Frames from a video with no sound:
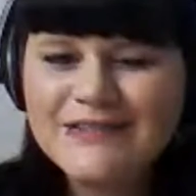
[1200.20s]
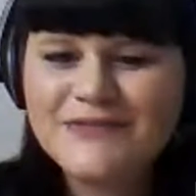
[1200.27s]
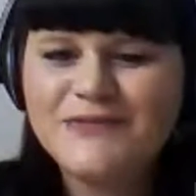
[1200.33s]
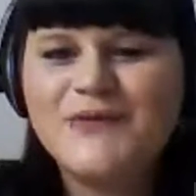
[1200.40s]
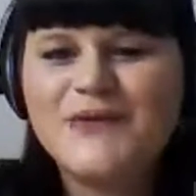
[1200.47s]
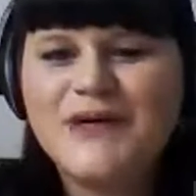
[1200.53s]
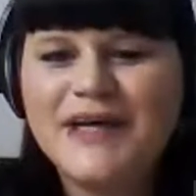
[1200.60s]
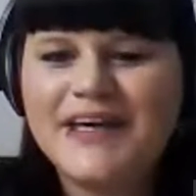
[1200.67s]

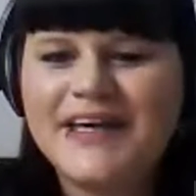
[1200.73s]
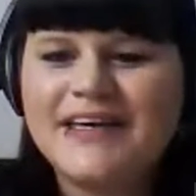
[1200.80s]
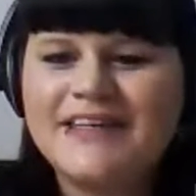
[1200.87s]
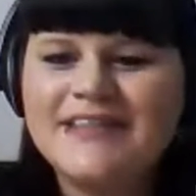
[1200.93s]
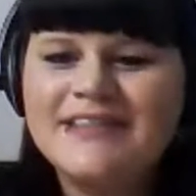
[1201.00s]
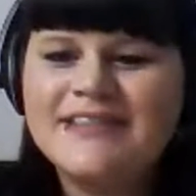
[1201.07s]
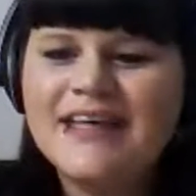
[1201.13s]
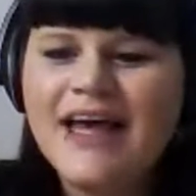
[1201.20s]
4
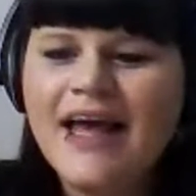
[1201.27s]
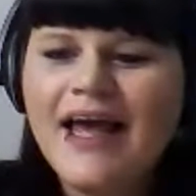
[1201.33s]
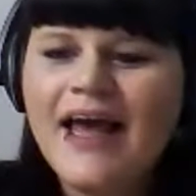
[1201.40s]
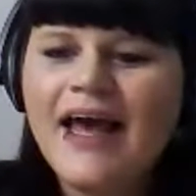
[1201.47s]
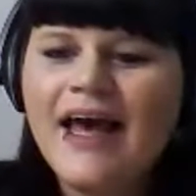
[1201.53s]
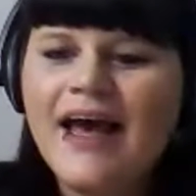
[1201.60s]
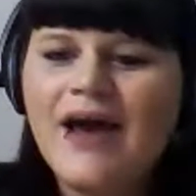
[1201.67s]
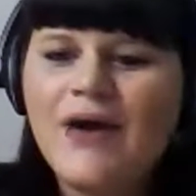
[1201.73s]
years.
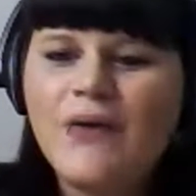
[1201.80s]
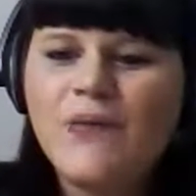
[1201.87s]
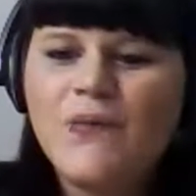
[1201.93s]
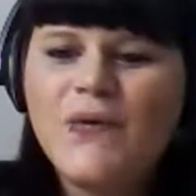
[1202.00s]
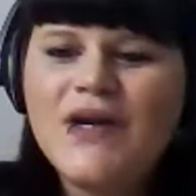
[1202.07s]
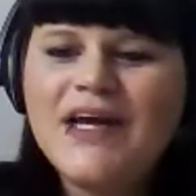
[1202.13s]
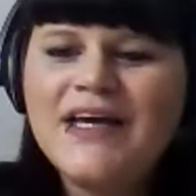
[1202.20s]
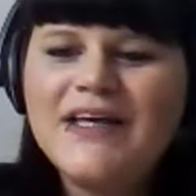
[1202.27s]

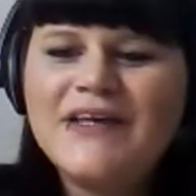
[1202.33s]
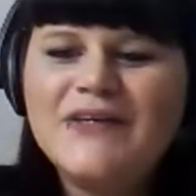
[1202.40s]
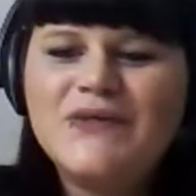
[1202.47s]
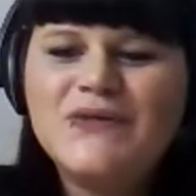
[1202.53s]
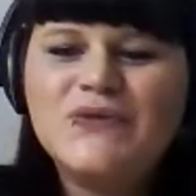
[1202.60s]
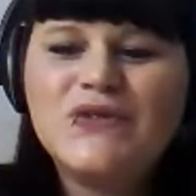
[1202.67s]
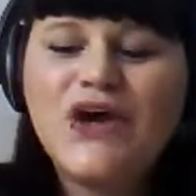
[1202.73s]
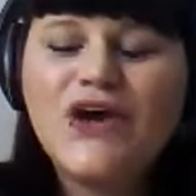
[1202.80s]
What I
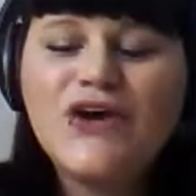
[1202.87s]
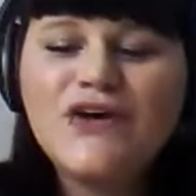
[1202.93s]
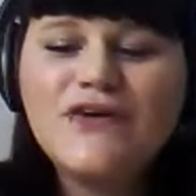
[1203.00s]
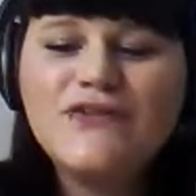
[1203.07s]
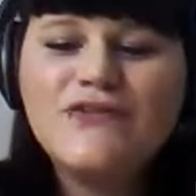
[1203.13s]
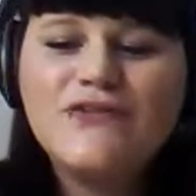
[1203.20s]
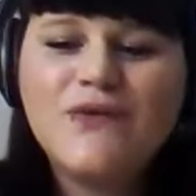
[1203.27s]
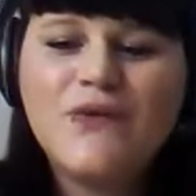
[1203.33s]
use her
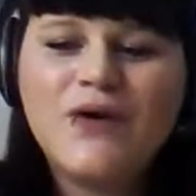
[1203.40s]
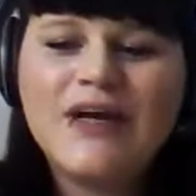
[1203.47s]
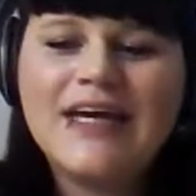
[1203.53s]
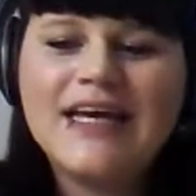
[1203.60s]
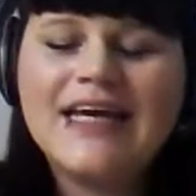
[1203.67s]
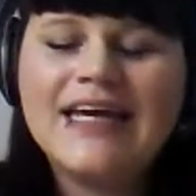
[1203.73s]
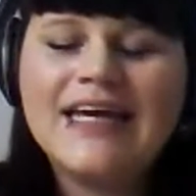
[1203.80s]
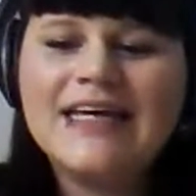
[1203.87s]
for
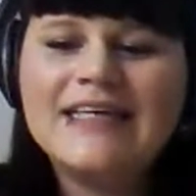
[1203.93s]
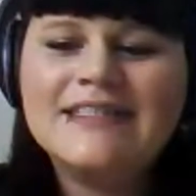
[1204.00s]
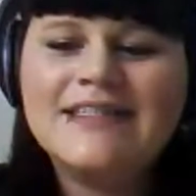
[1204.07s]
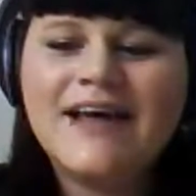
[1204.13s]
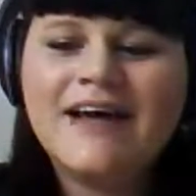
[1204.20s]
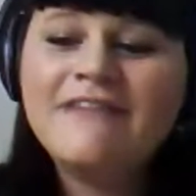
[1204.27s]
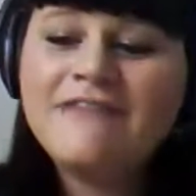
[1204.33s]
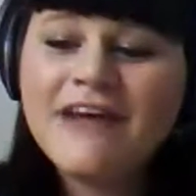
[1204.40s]
is
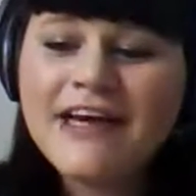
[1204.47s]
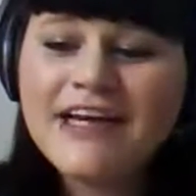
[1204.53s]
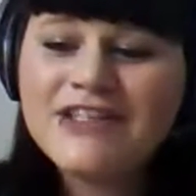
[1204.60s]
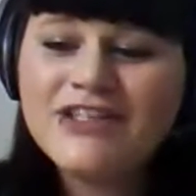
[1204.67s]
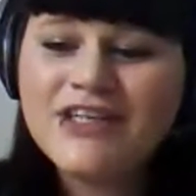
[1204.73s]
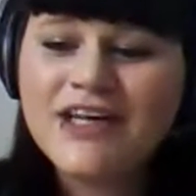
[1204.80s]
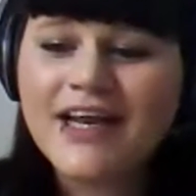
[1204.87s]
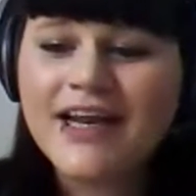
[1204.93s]

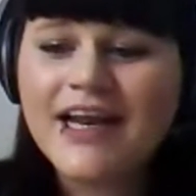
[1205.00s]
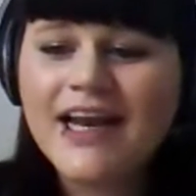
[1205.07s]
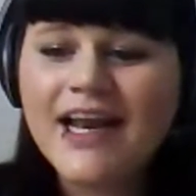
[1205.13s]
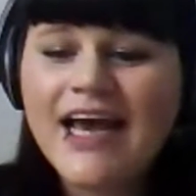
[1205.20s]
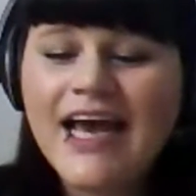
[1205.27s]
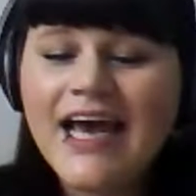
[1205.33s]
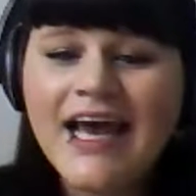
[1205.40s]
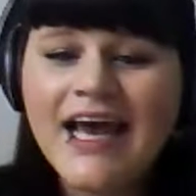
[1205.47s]
affection
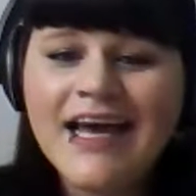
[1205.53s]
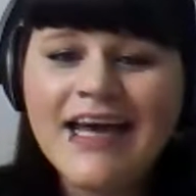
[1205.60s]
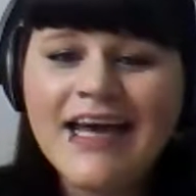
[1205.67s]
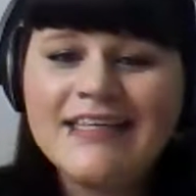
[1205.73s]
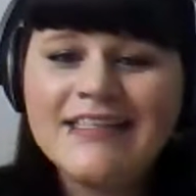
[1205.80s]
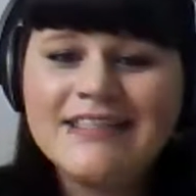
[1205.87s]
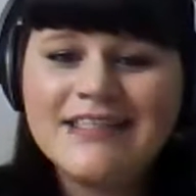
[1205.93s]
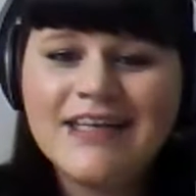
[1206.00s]

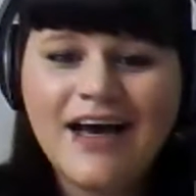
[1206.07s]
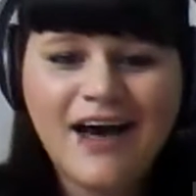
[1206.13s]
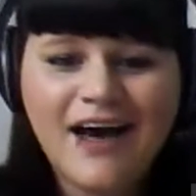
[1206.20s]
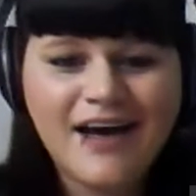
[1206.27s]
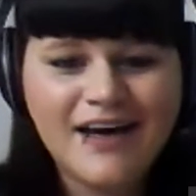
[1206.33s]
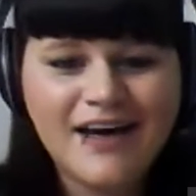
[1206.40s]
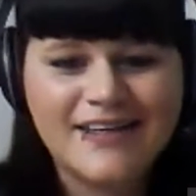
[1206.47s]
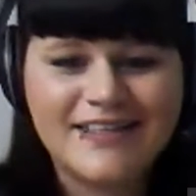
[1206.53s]
and
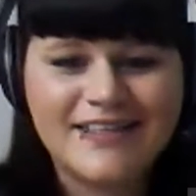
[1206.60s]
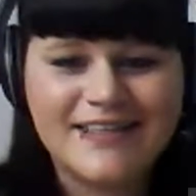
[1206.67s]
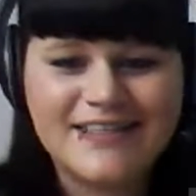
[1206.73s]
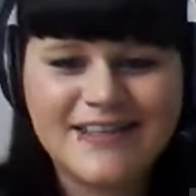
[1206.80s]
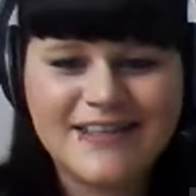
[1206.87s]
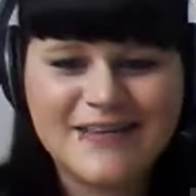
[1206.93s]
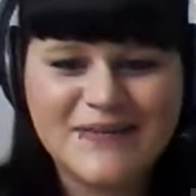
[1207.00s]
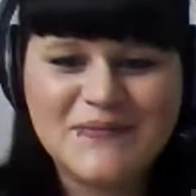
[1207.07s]
hugs
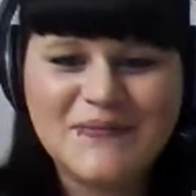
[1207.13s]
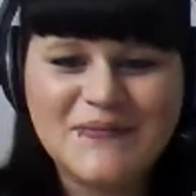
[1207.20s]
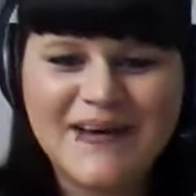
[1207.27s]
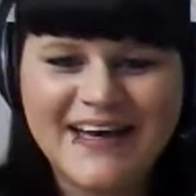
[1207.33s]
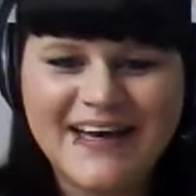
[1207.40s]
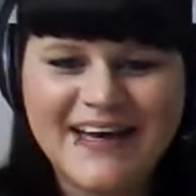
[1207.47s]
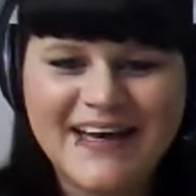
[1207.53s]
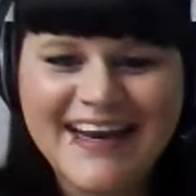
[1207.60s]
when I
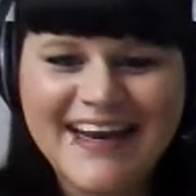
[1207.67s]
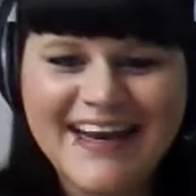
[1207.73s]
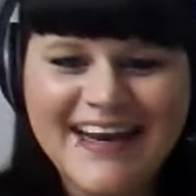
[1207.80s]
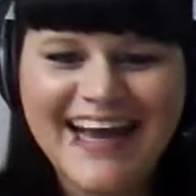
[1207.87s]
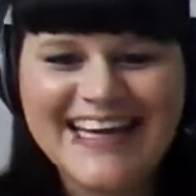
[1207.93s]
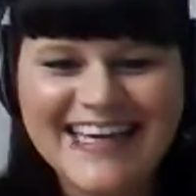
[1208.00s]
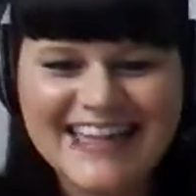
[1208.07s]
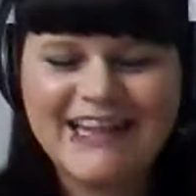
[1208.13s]
need them,
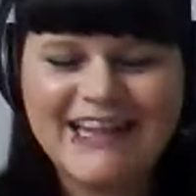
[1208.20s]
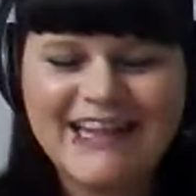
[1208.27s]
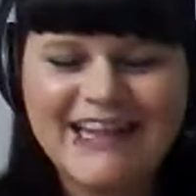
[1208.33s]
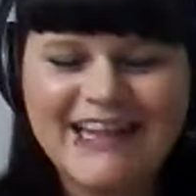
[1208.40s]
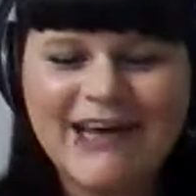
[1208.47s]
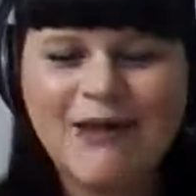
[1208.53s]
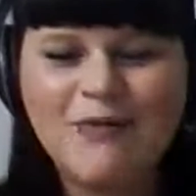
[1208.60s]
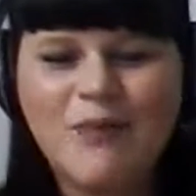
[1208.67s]
when I'm
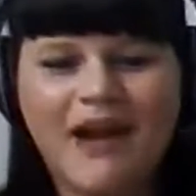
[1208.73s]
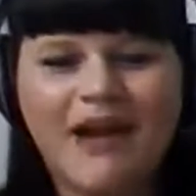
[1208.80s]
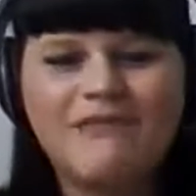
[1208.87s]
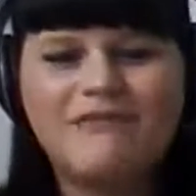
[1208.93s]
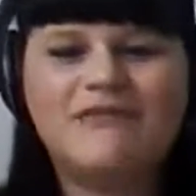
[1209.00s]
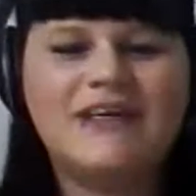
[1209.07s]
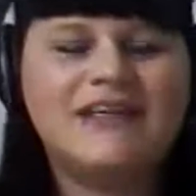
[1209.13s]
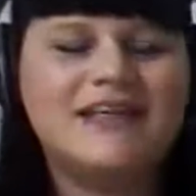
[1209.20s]
feeling
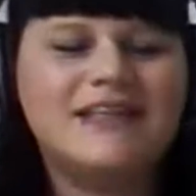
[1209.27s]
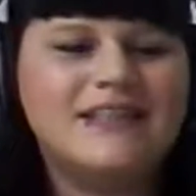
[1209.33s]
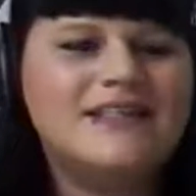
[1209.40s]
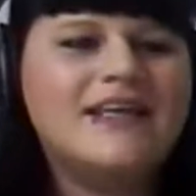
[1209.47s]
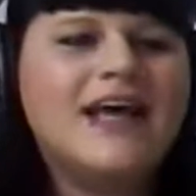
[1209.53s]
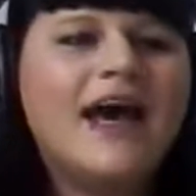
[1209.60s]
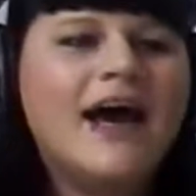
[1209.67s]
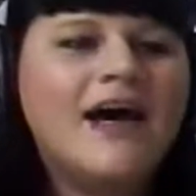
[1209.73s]
sad, when
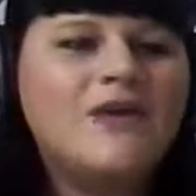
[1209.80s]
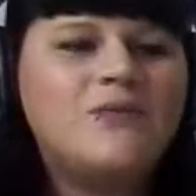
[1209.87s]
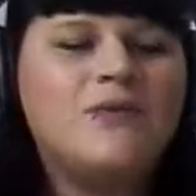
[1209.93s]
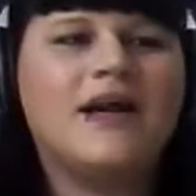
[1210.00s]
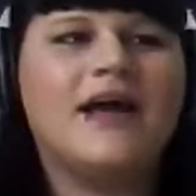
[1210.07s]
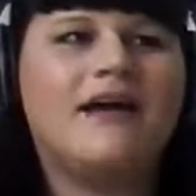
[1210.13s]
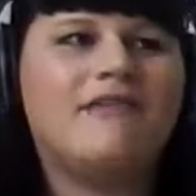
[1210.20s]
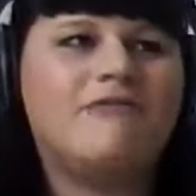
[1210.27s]
I have
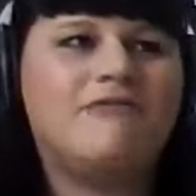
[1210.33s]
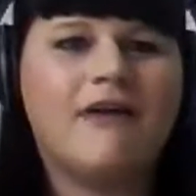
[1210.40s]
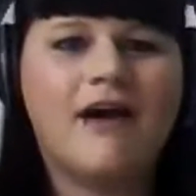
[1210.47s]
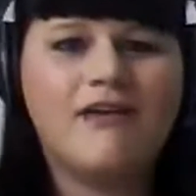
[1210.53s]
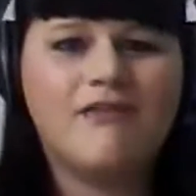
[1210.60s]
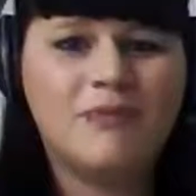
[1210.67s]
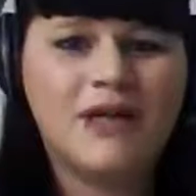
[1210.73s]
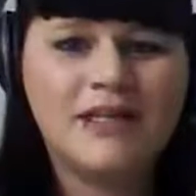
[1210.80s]
5
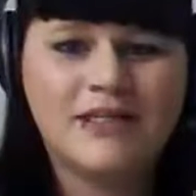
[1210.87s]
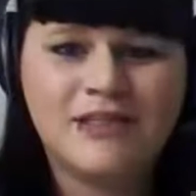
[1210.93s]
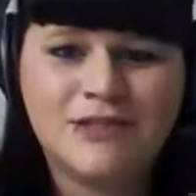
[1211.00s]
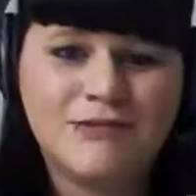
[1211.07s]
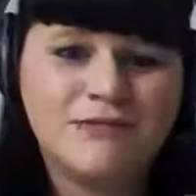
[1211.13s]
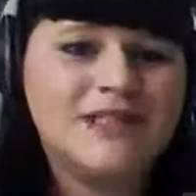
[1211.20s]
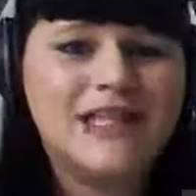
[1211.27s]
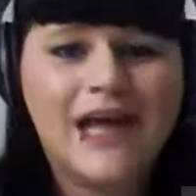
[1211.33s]
minutes to
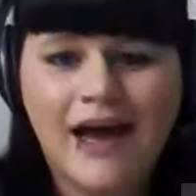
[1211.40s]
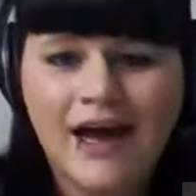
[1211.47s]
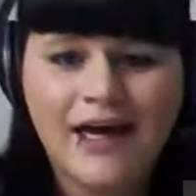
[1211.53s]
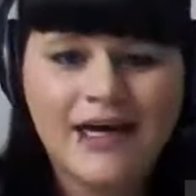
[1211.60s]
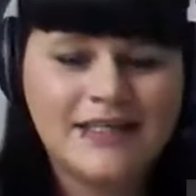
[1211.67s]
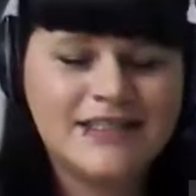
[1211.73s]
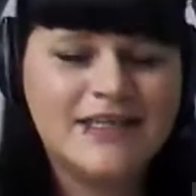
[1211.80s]
relax.